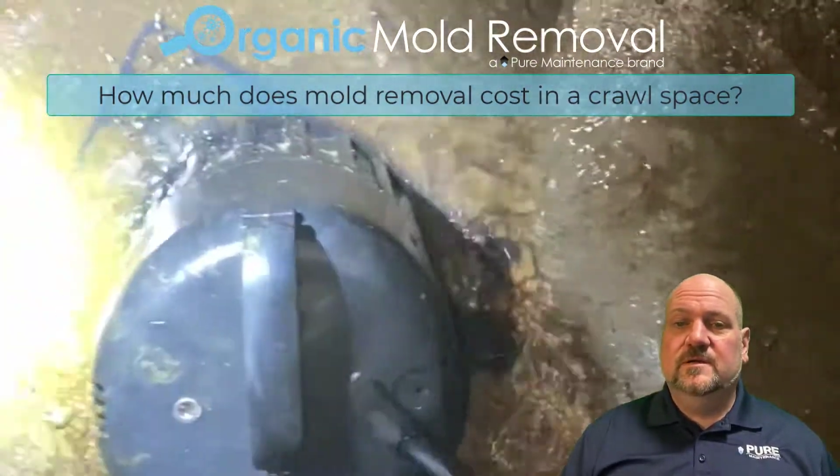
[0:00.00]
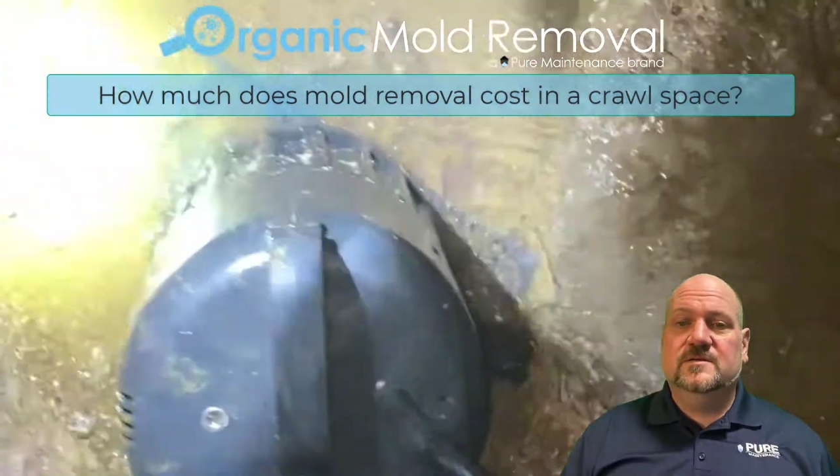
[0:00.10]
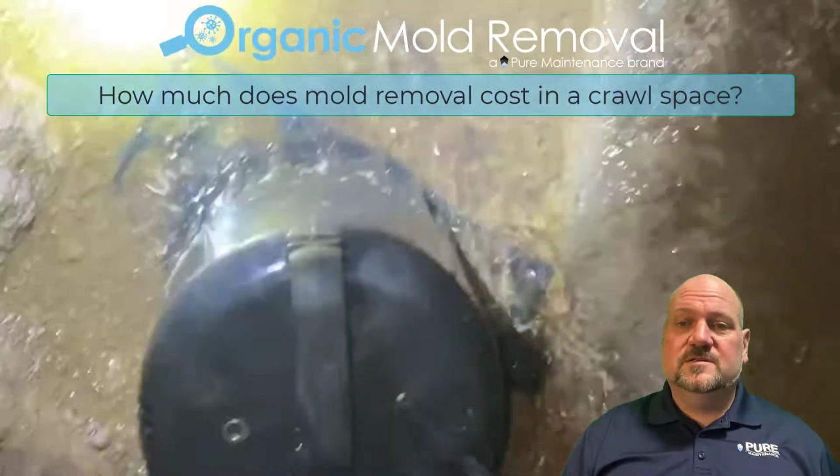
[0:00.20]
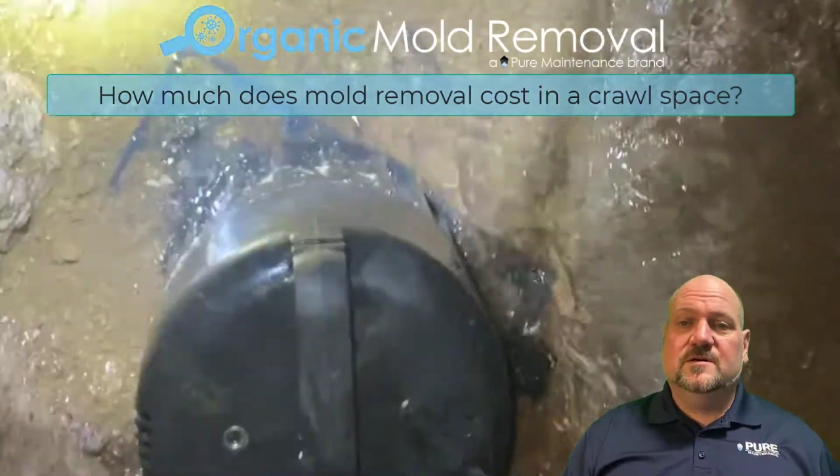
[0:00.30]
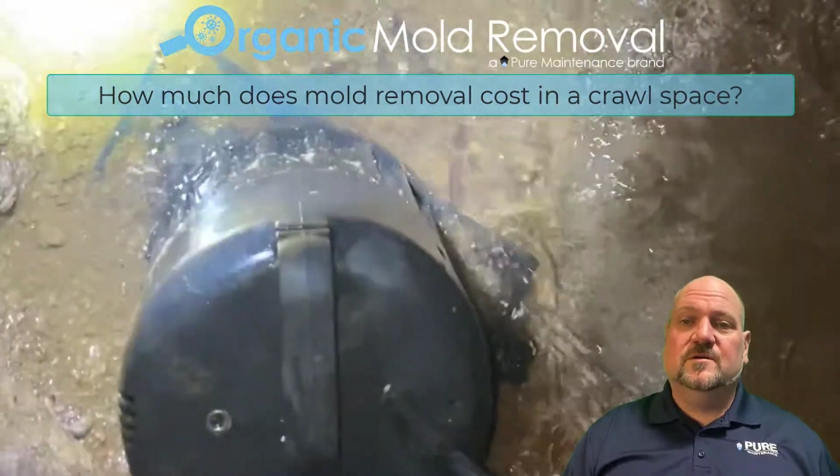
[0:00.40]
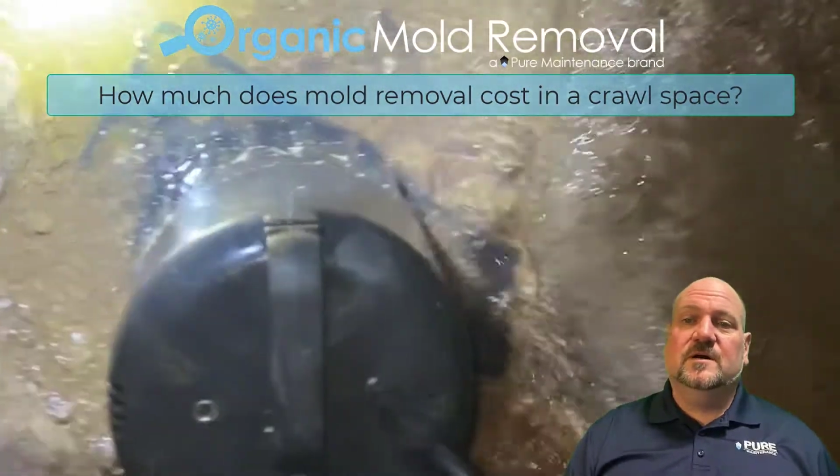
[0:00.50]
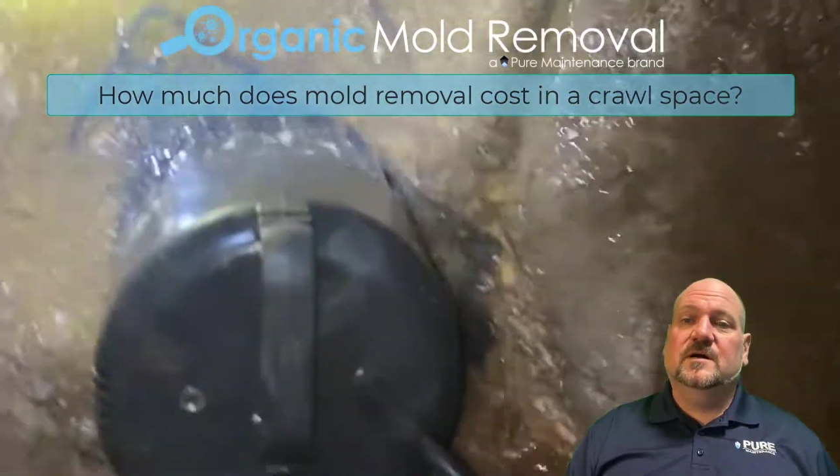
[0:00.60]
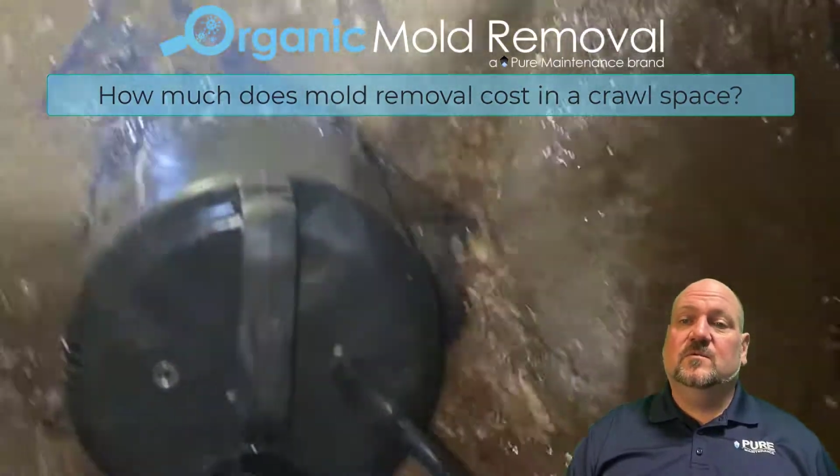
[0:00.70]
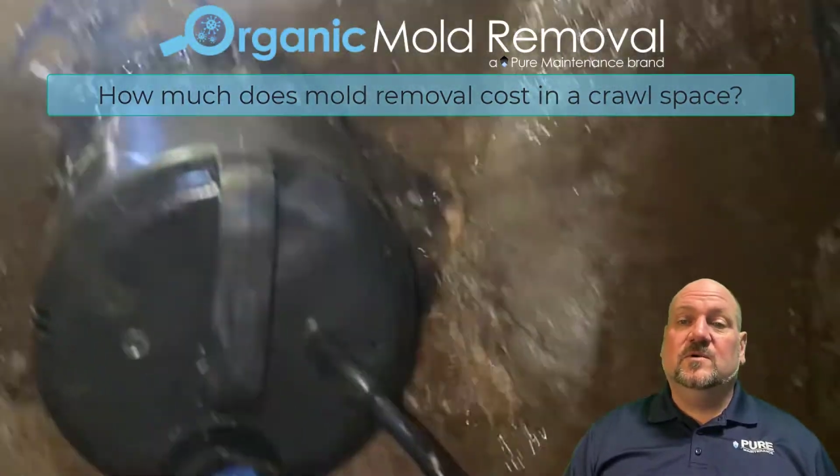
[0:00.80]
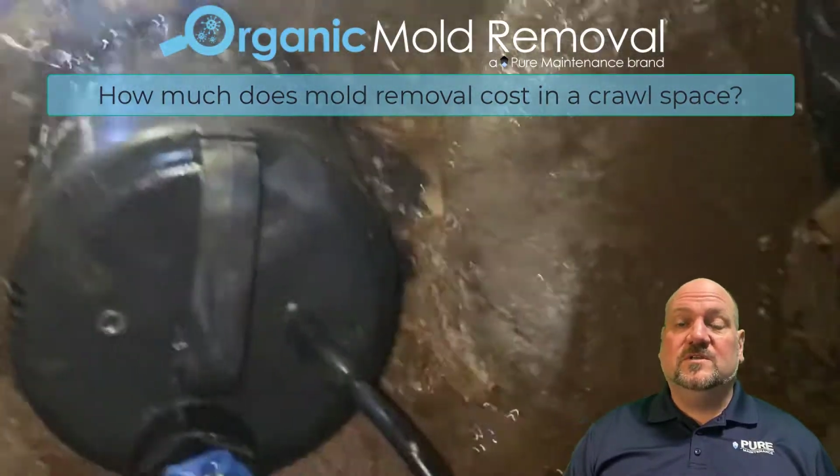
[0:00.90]
So
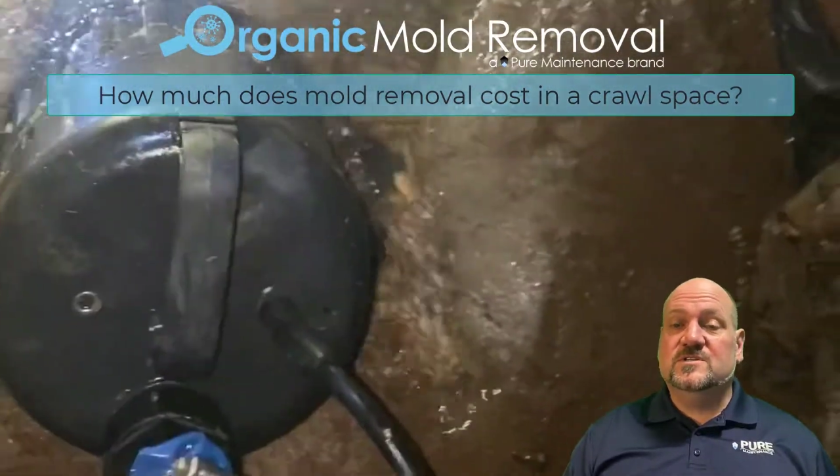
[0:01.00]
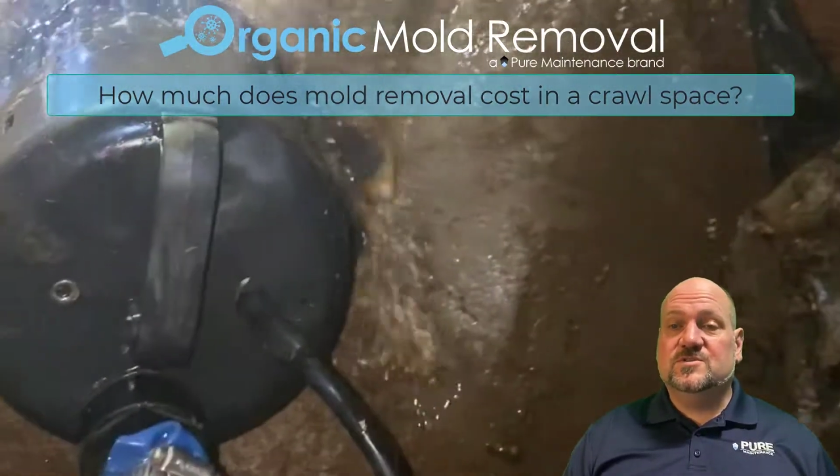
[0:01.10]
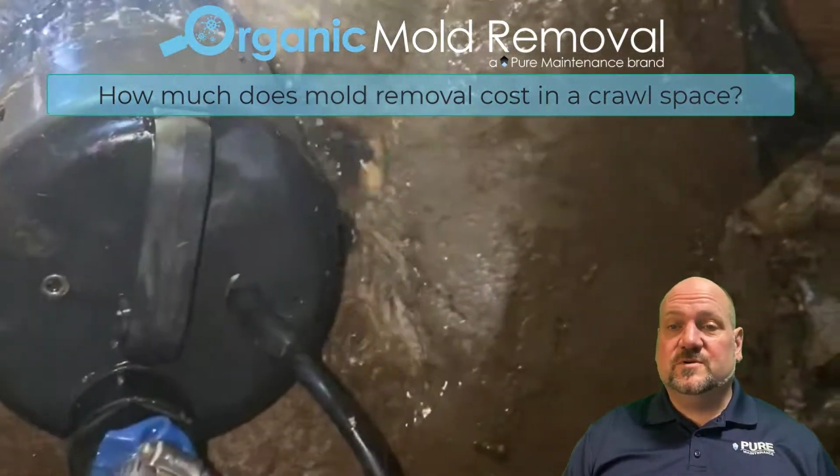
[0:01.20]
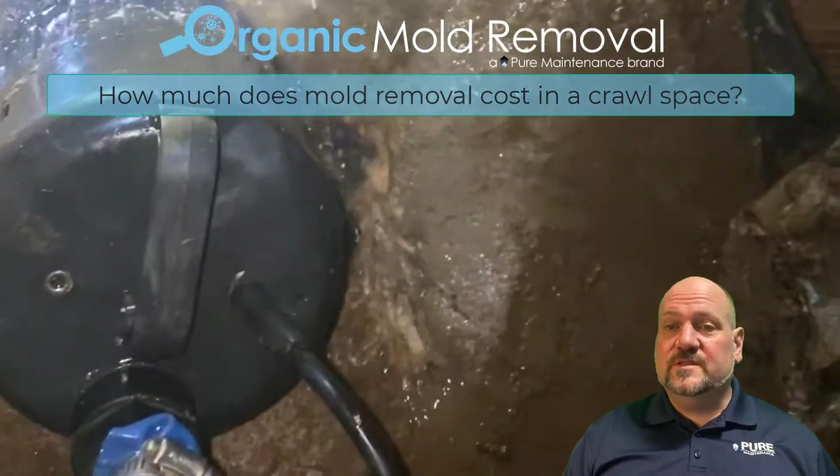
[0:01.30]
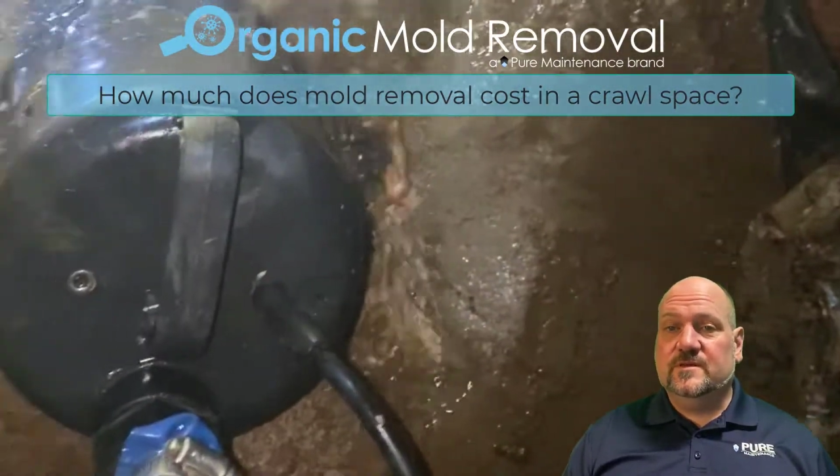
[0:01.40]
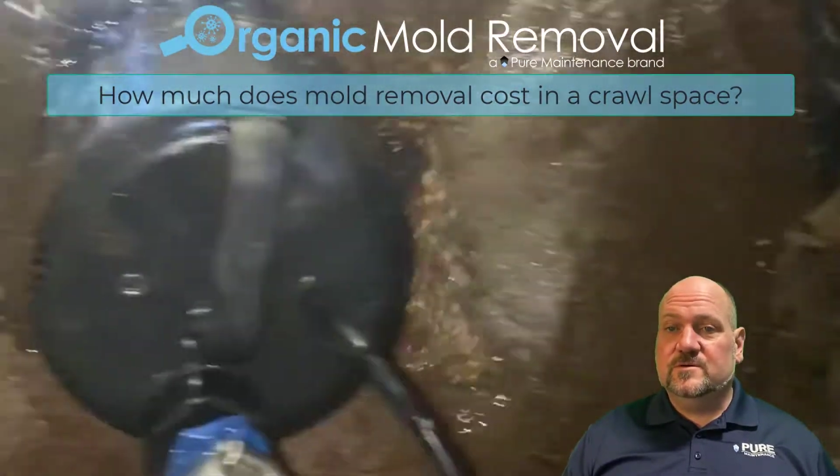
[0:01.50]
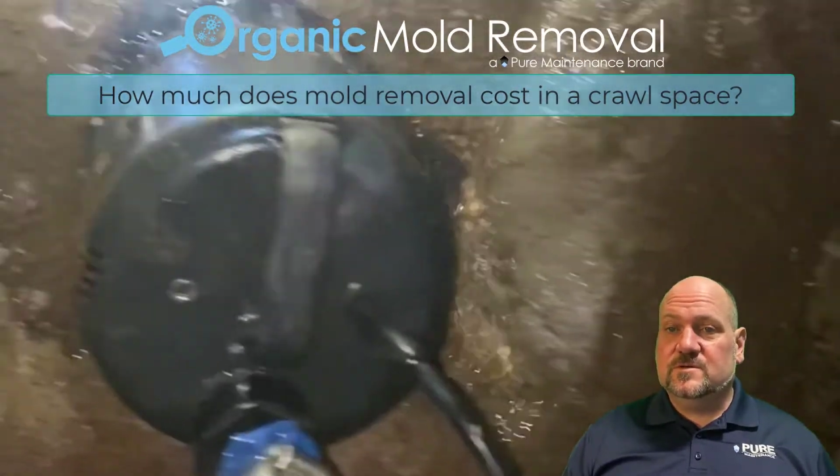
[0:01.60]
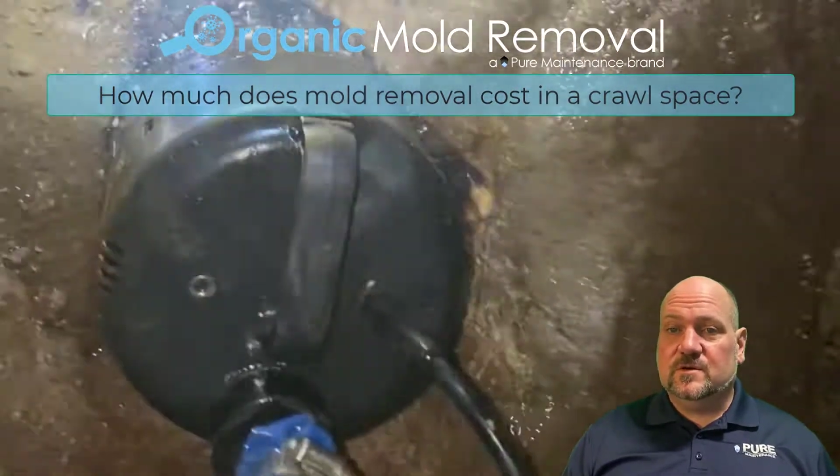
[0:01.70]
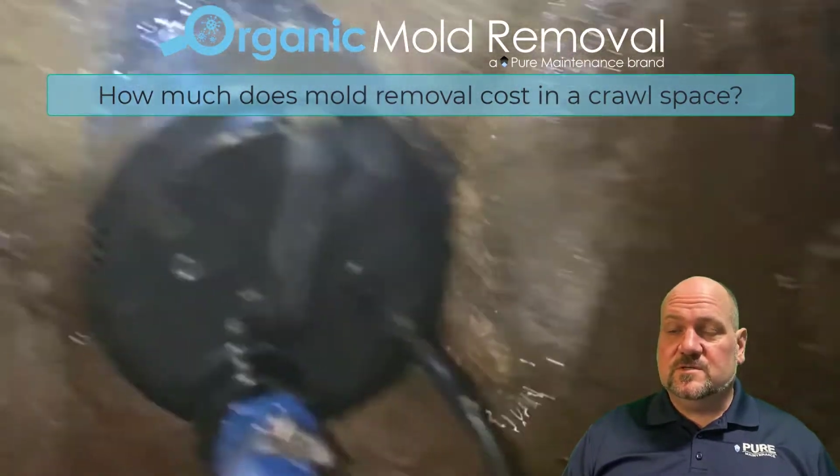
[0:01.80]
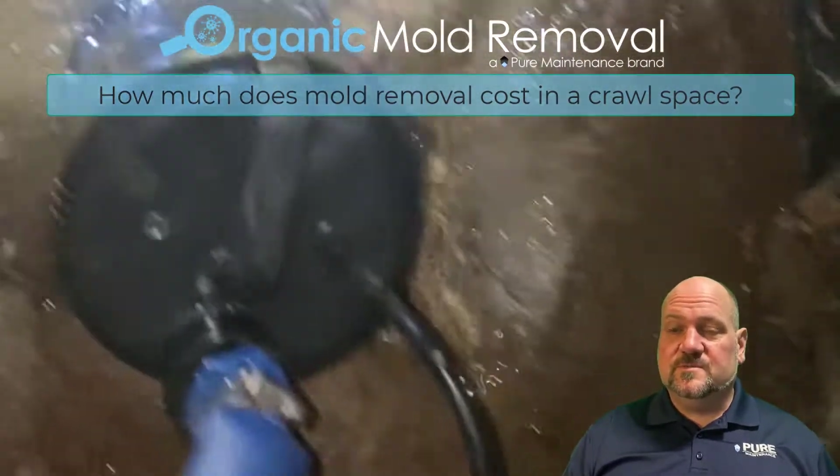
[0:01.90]
uh, we'll just treat those
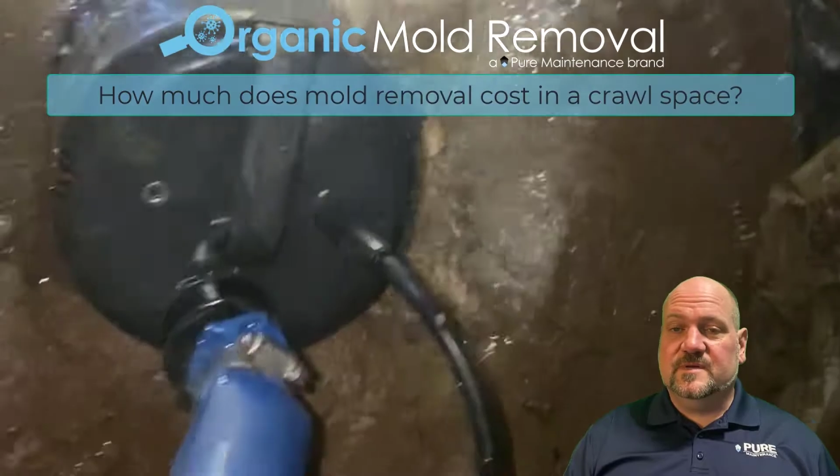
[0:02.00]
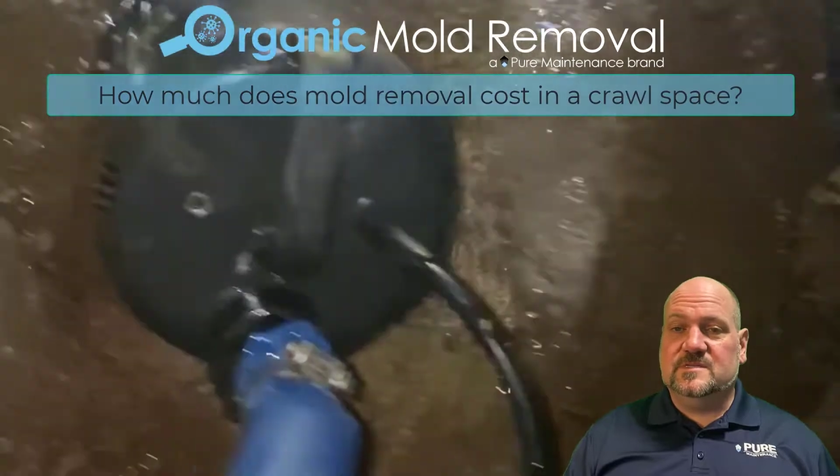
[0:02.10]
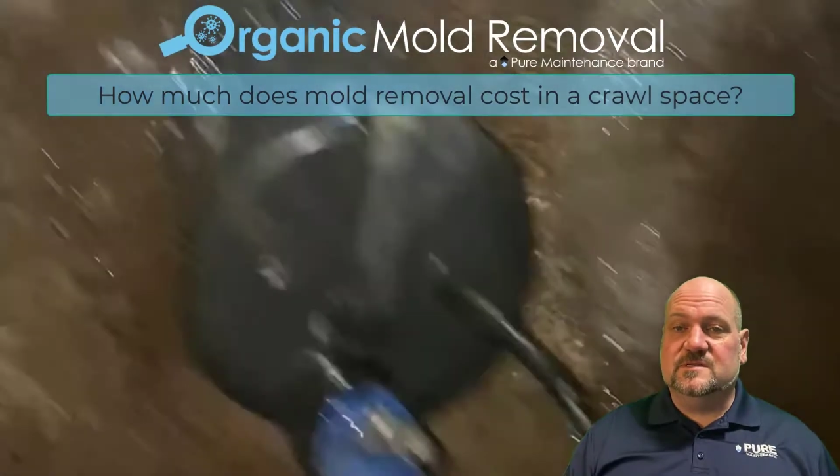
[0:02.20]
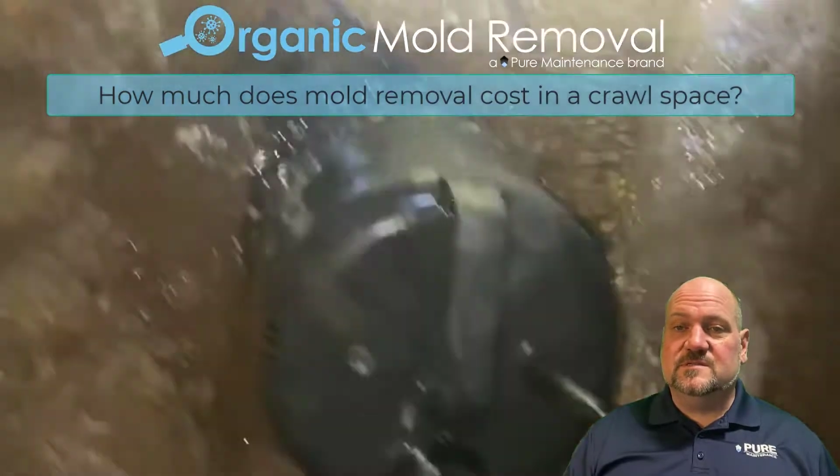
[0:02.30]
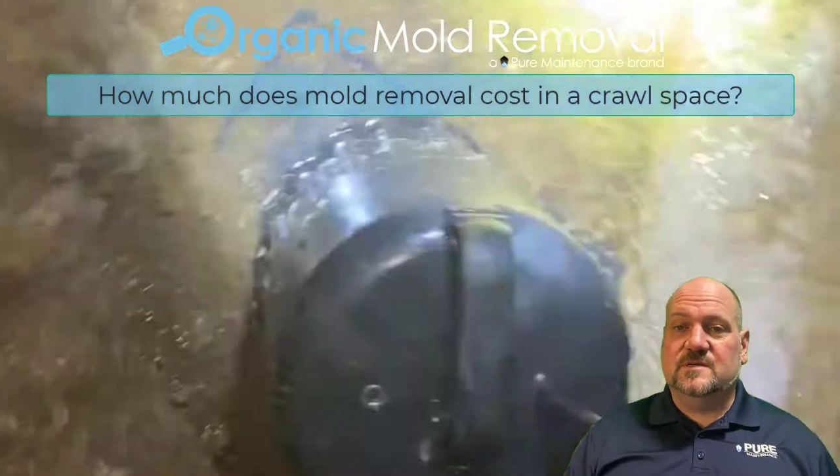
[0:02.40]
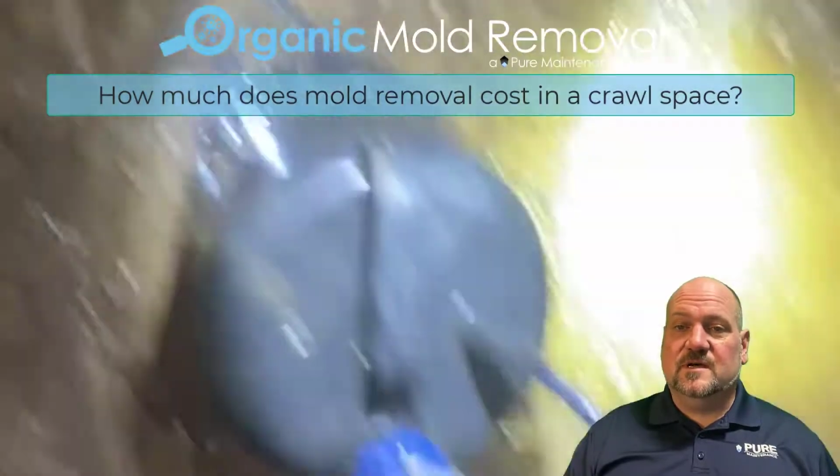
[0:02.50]
crawl spaces.